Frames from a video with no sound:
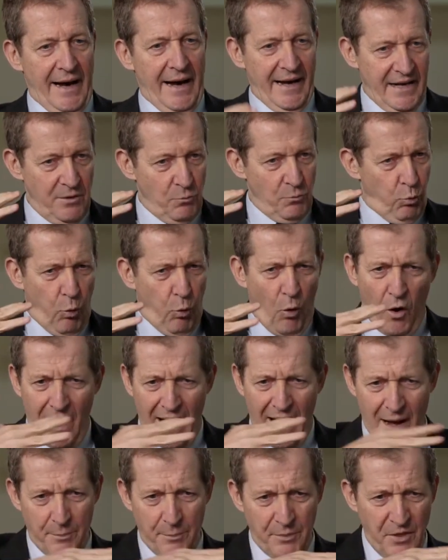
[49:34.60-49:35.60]
and in what
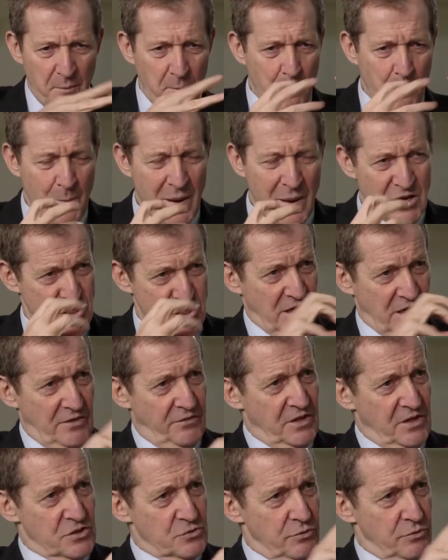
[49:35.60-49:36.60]
happened, the meshing
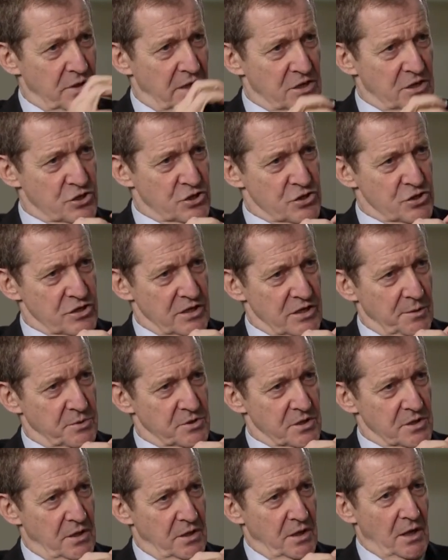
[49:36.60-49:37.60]
of these
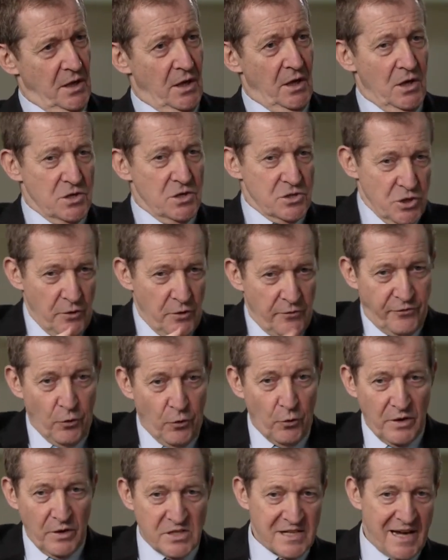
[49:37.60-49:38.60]
relationships. So,
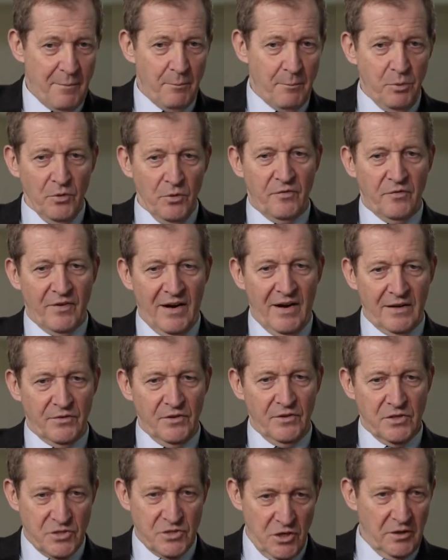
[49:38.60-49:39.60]
for example, the fact
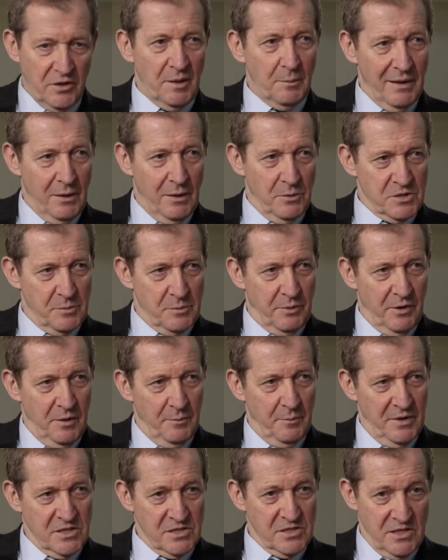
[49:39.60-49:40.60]
that Tony Blair was the
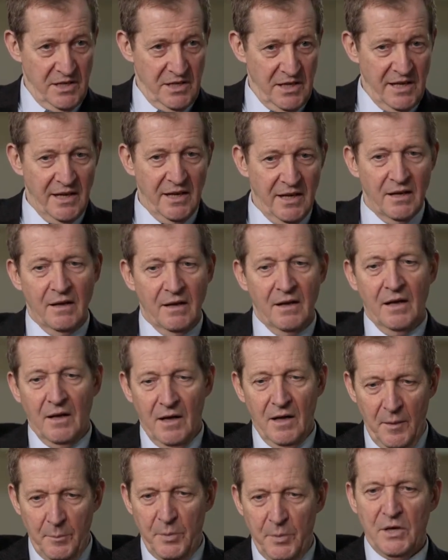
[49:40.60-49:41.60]
Prime Minister here
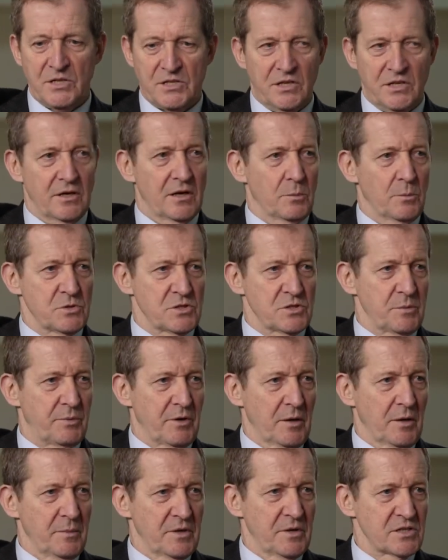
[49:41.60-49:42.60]
and Bertie Ahern was the
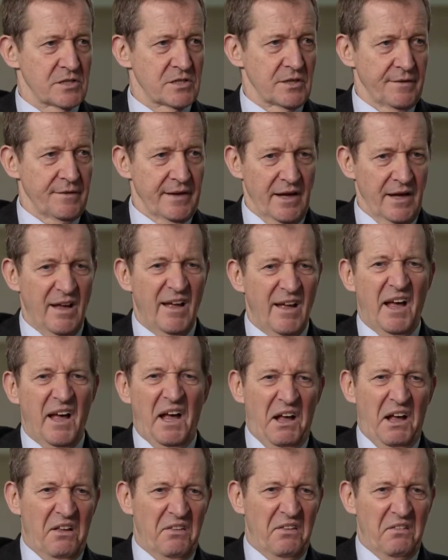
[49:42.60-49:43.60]
Prime Minister there,
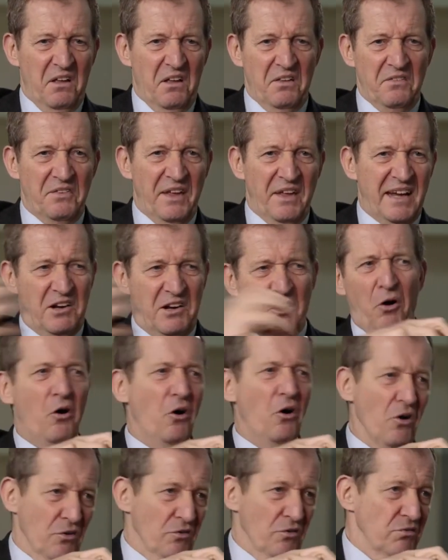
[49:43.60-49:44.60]
they got
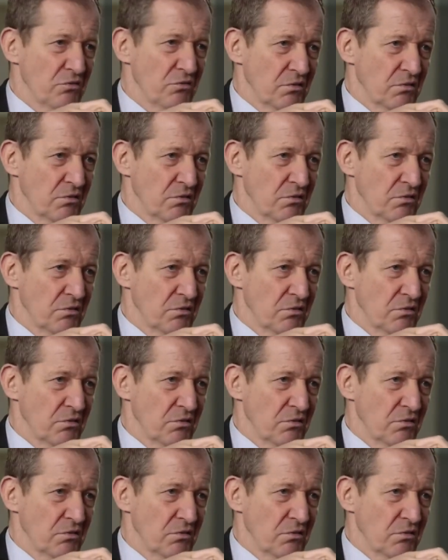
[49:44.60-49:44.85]
on.